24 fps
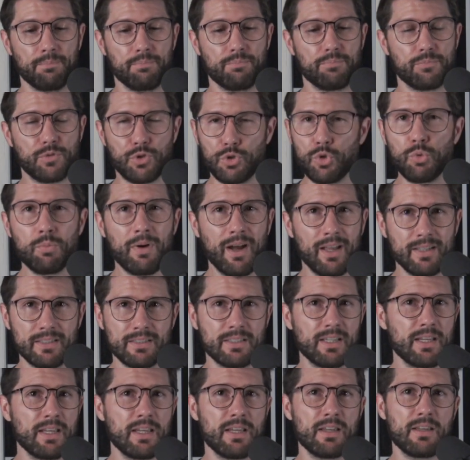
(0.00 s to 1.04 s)

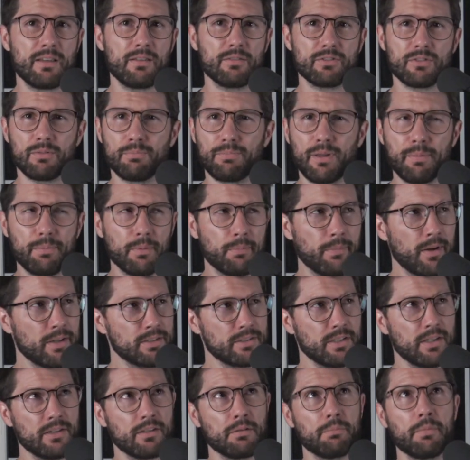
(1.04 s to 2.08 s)
Some people might
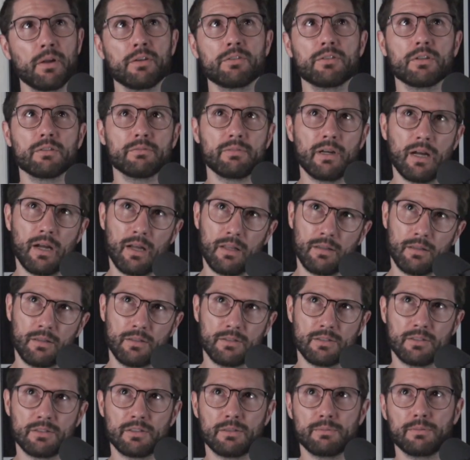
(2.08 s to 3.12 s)
say domestic violence,
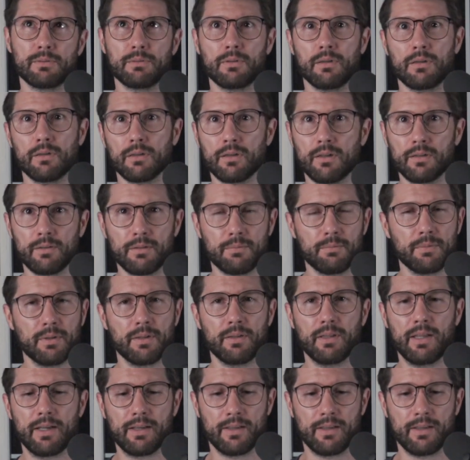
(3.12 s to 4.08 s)
and some people, but